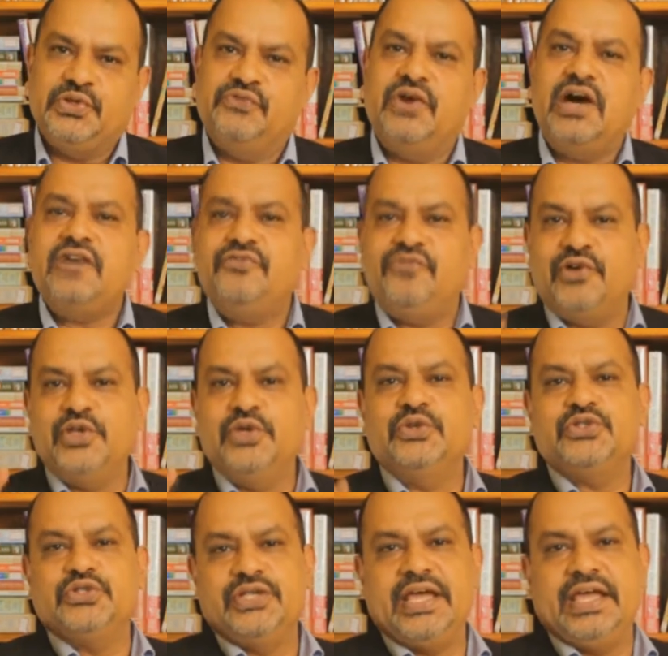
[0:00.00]
The work for
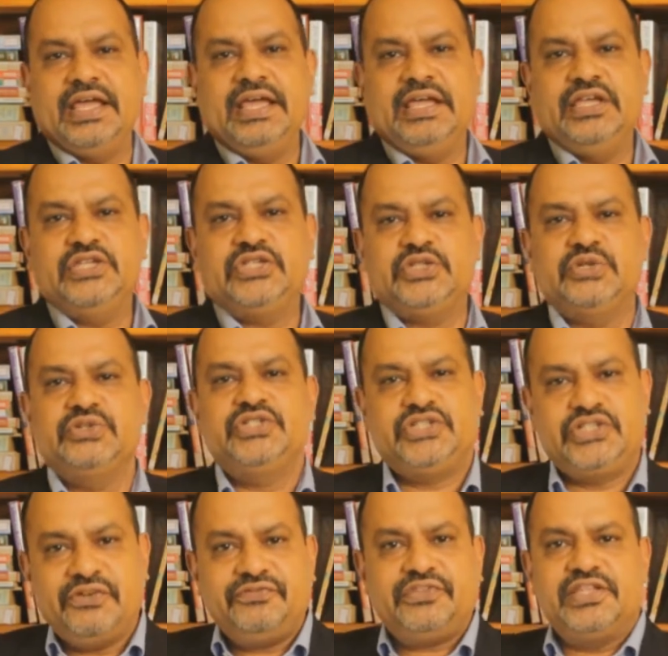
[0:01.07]
you today is to
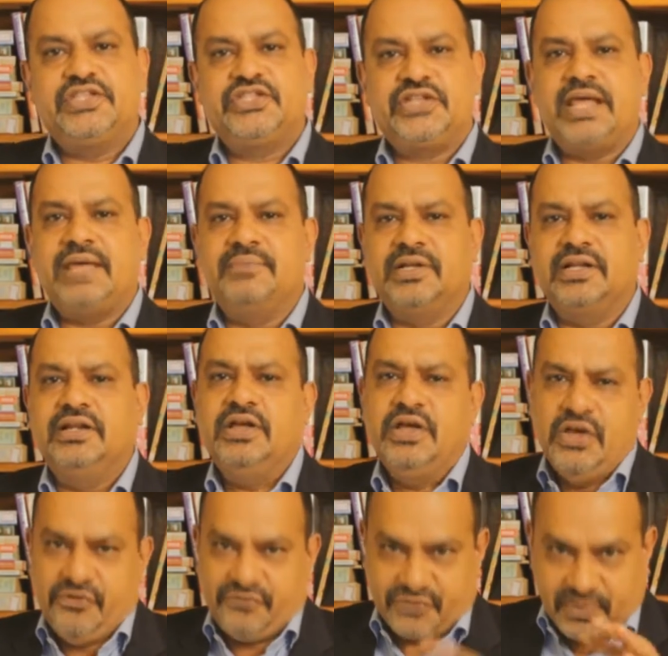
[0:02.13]
shift this table
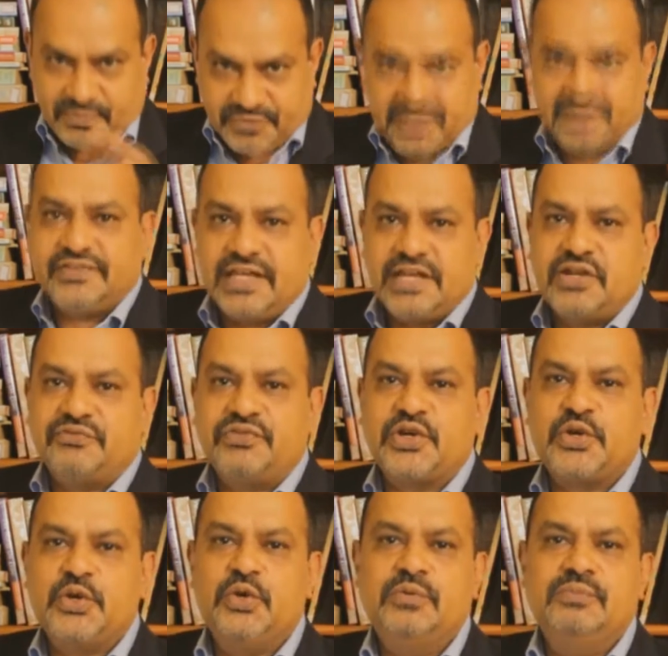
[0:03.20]
from this end of
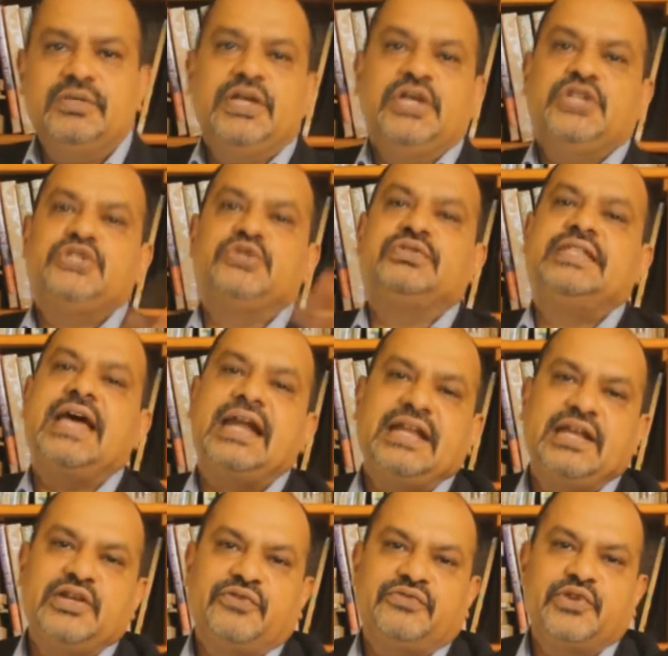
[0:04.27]
the room to
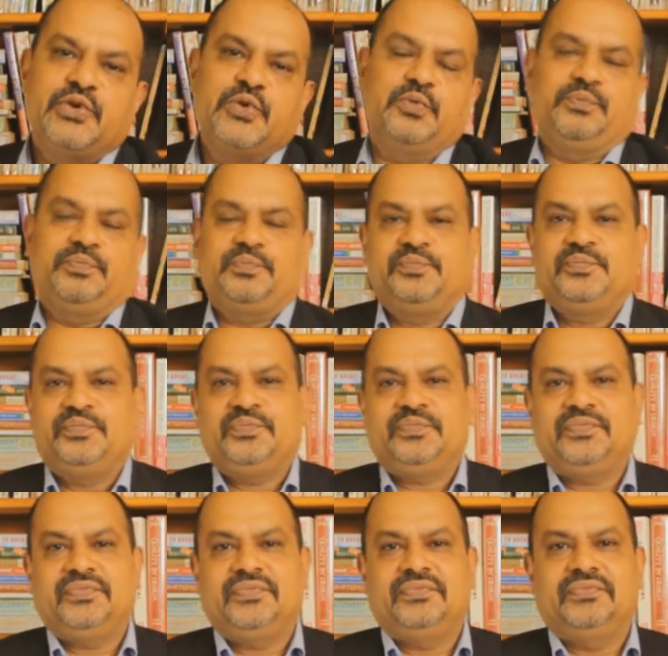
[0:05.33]
that end of the room.
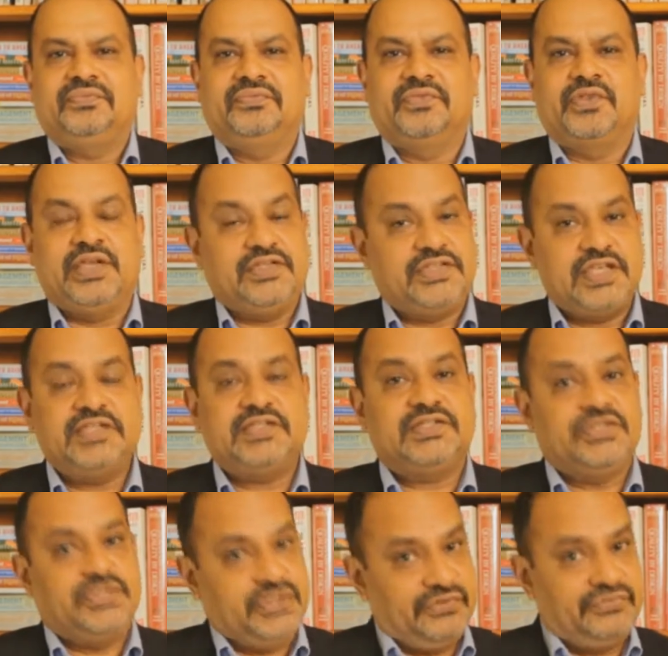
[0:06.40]
So he
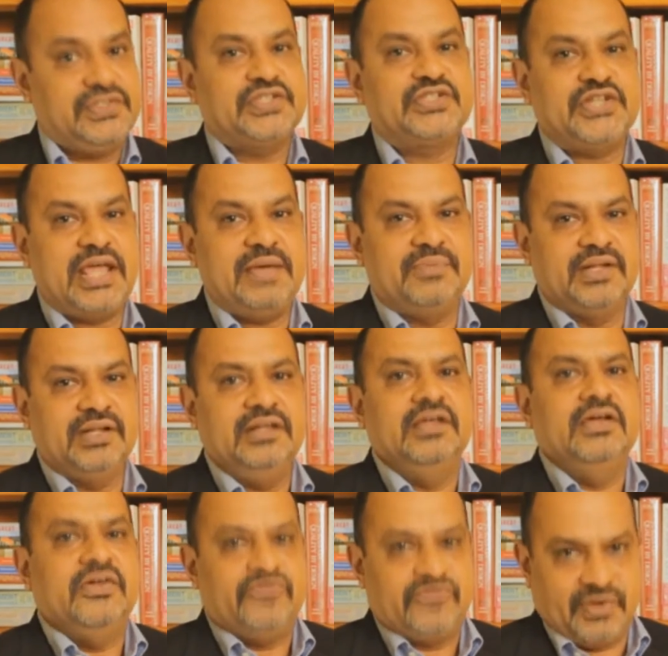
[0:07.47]
says, shift this
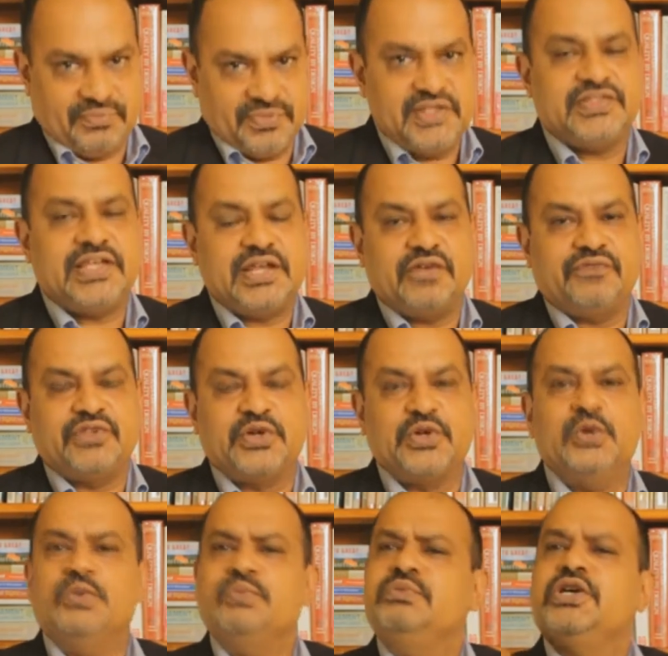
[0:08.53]
table from this end of the
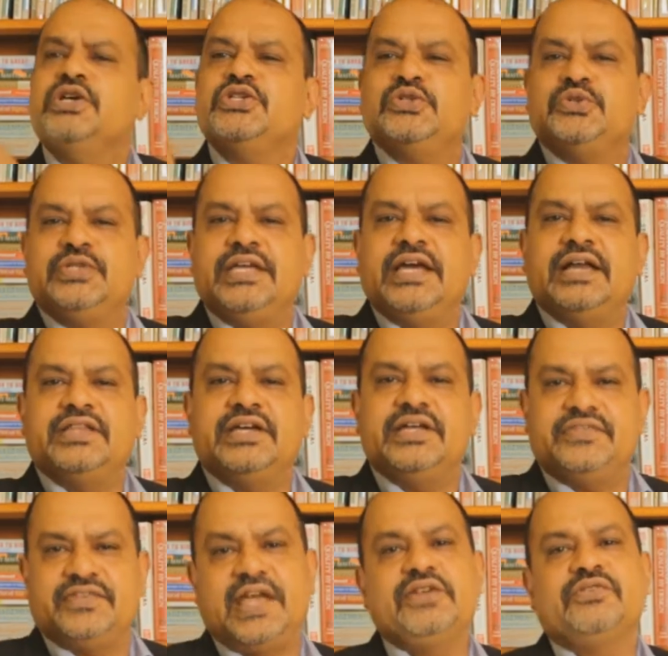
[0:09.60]
room to the
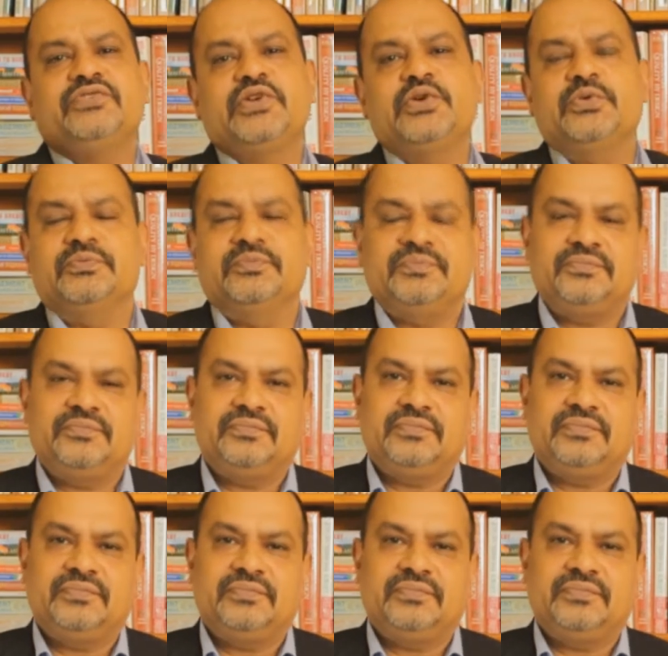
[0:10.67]
other side of the room.